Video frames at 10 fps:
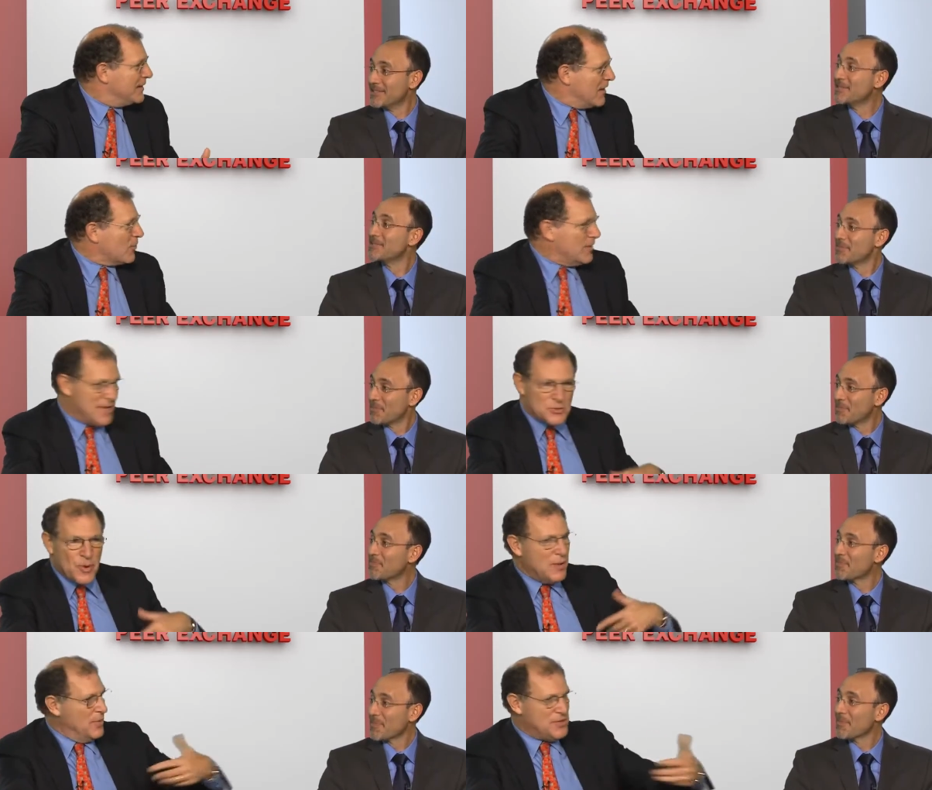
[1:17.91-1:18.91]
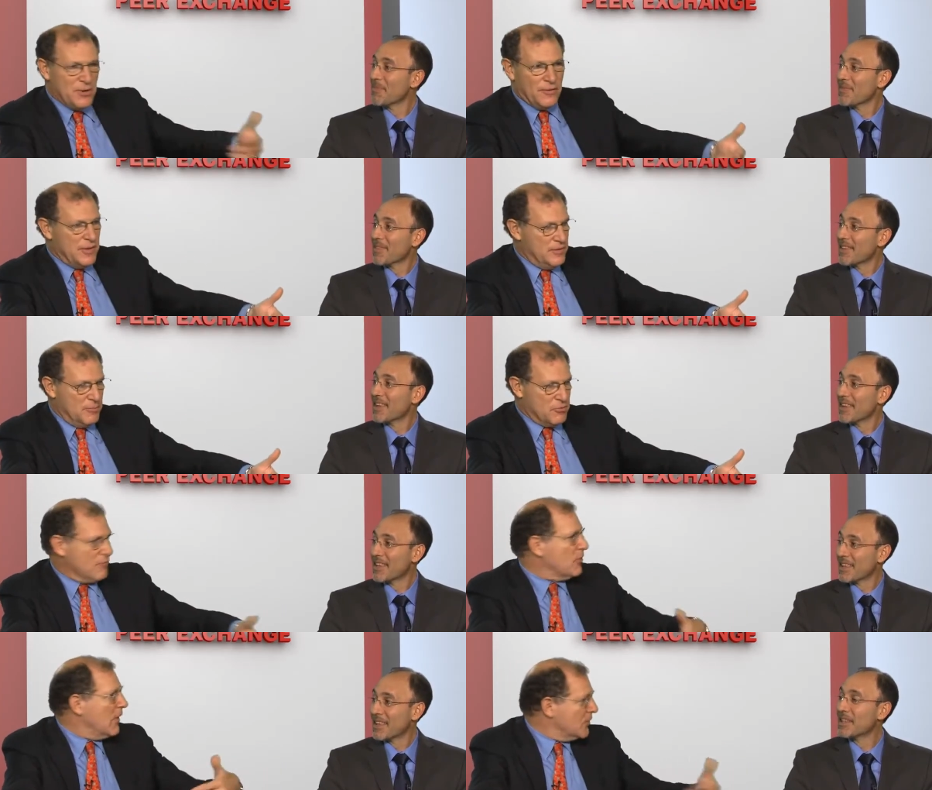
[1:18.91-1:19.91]
Speaker 1: In other words, that's why we see all the, the
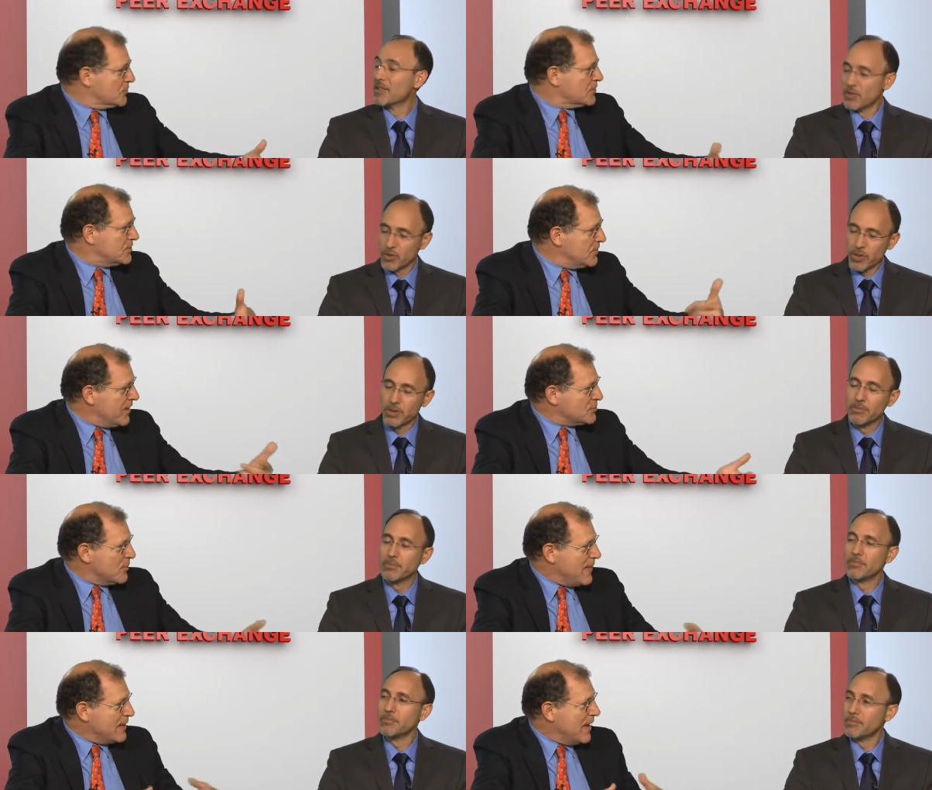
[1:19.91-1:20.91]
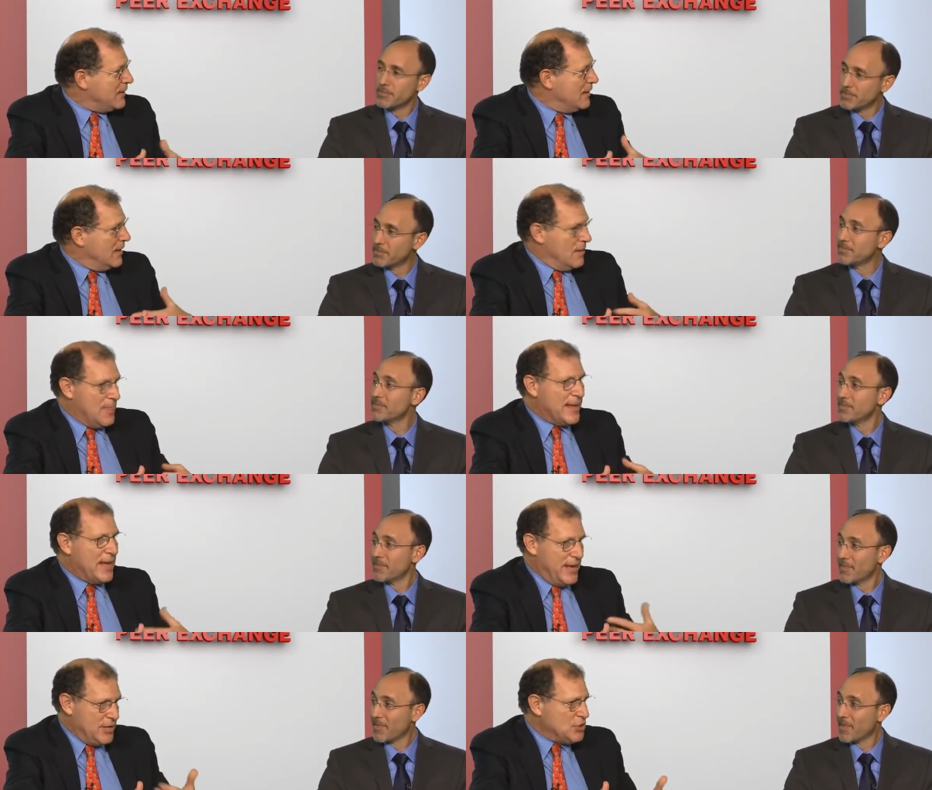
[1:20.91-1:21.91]
peripheral ulcers and things where they get they
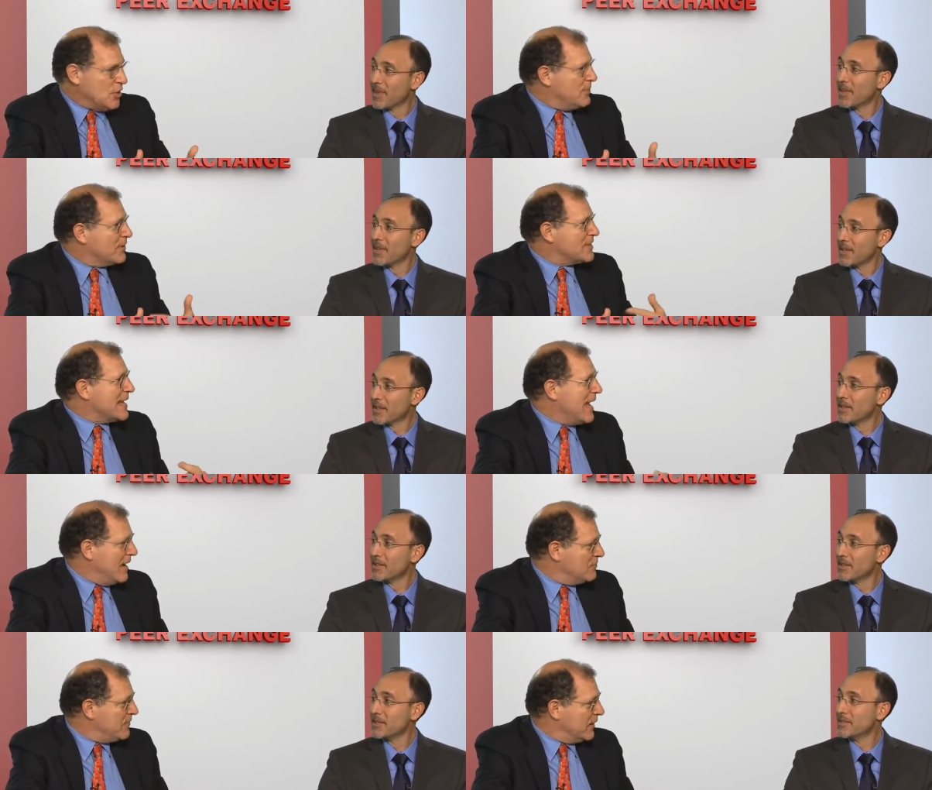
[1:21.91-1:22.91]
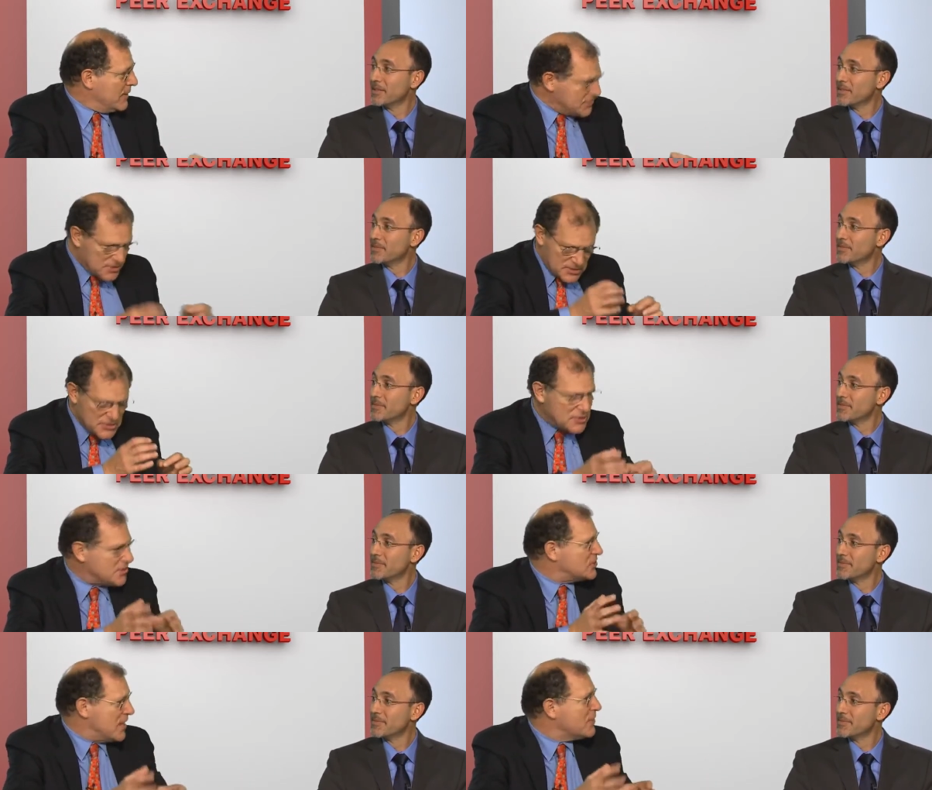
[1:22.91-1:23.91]
get injured because they can't feel. This is this is
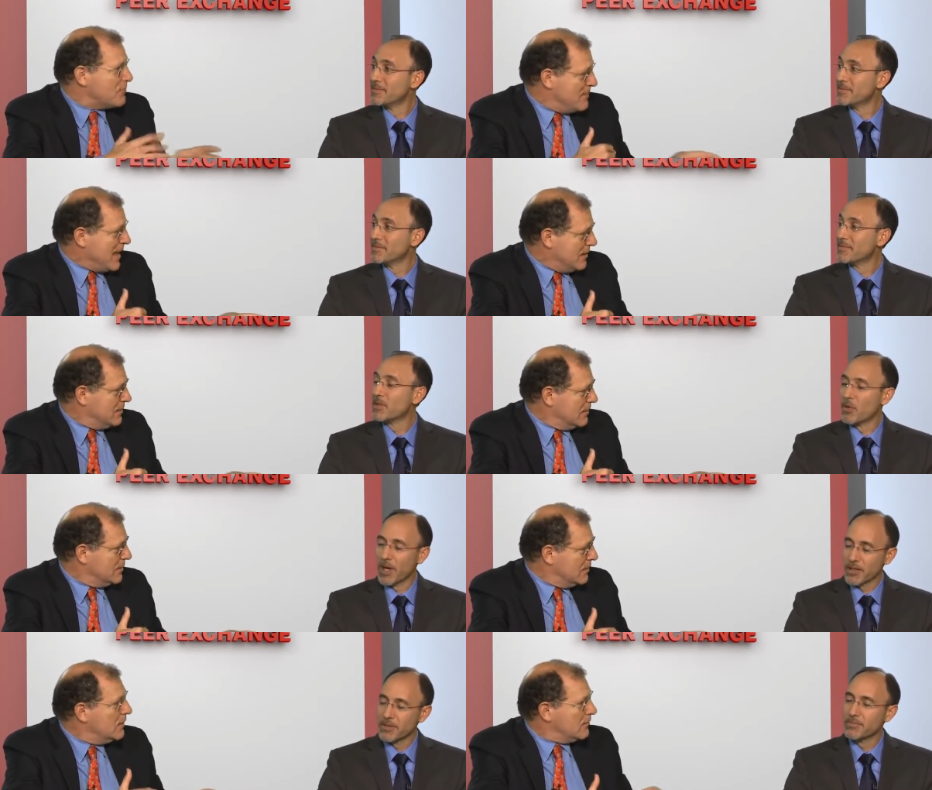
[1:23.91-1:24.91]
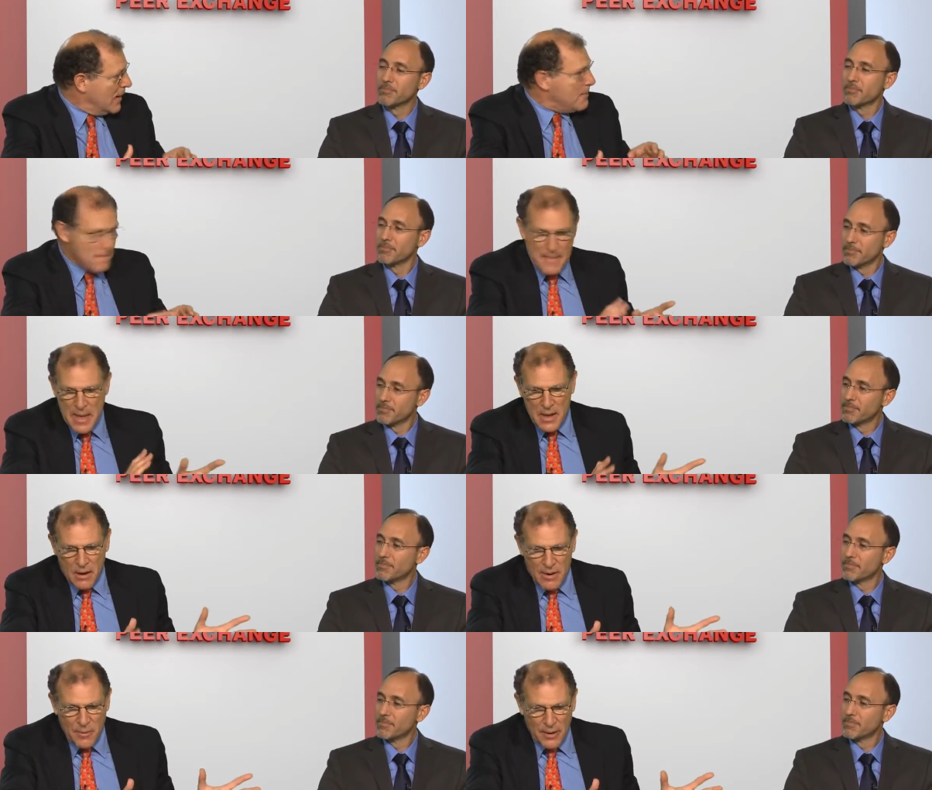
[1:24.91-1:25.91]
distinct from that, right?
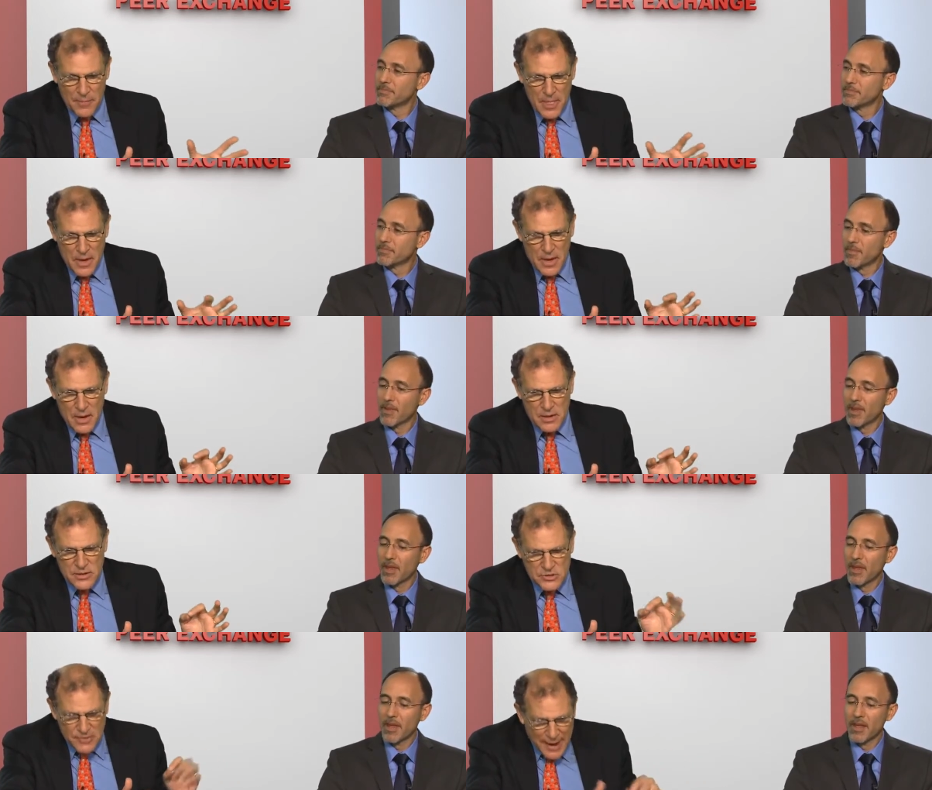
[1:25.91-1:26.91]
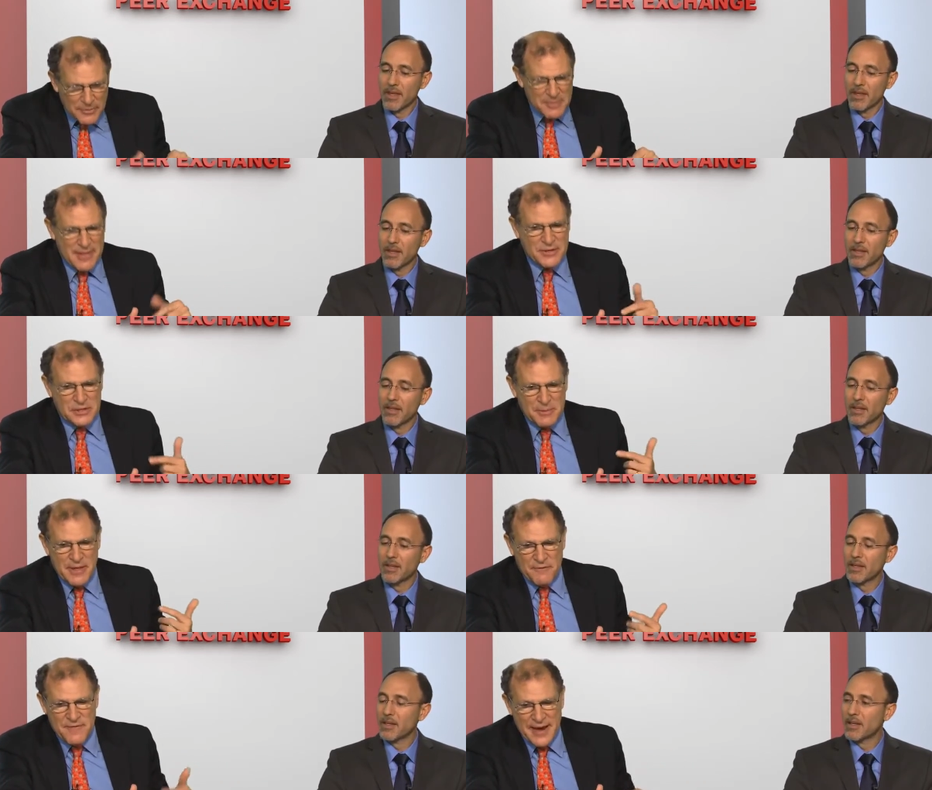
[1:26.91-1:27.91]
All right. Well, describe to me then some of
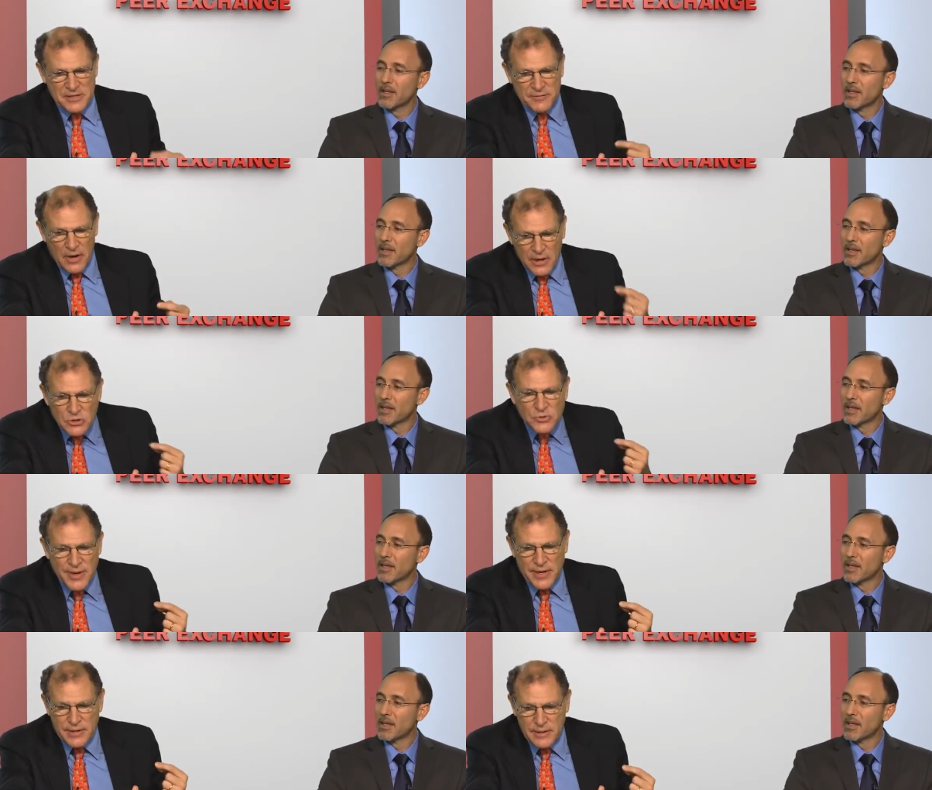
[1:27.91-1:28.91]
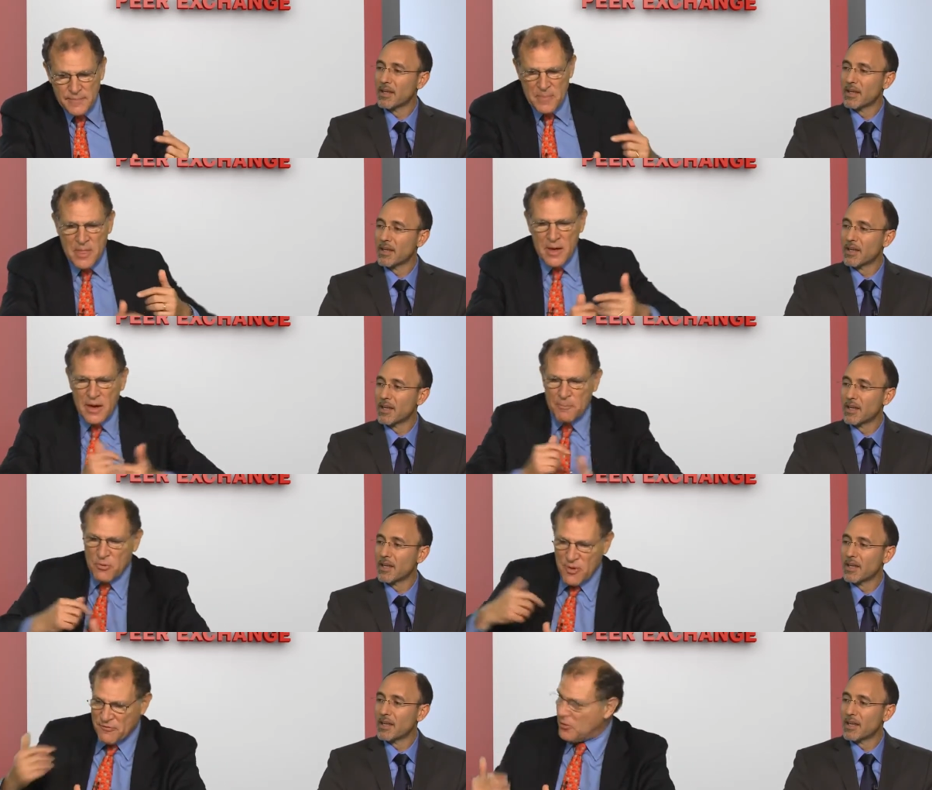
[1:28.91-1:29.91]
the effects of untreated uh,
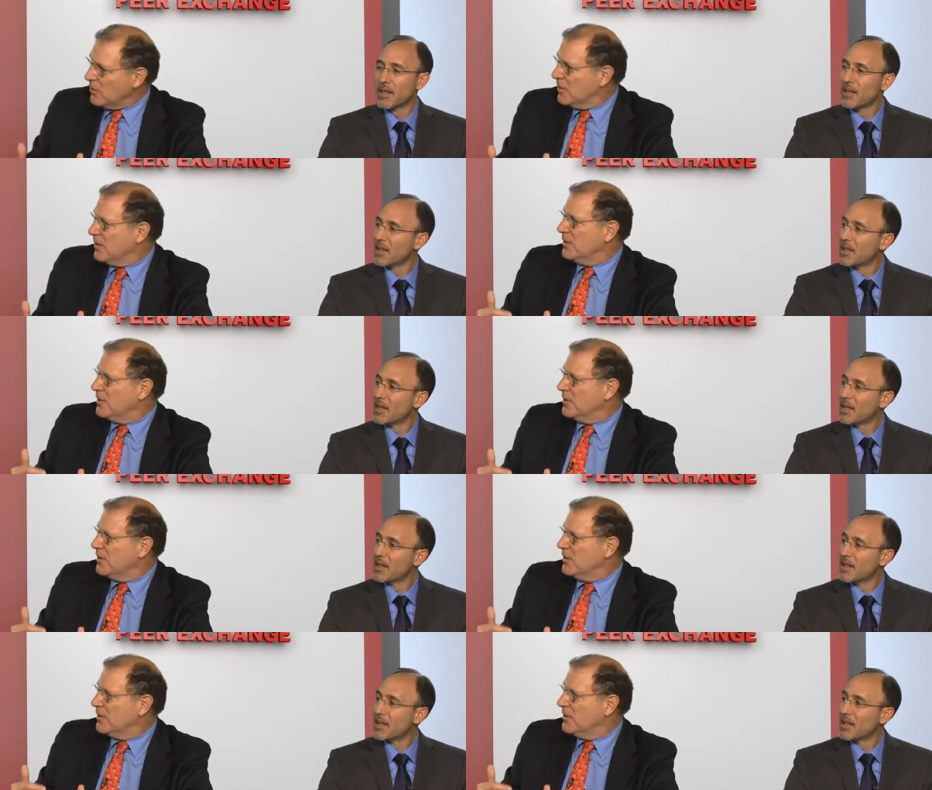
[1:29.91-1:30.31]
peripheral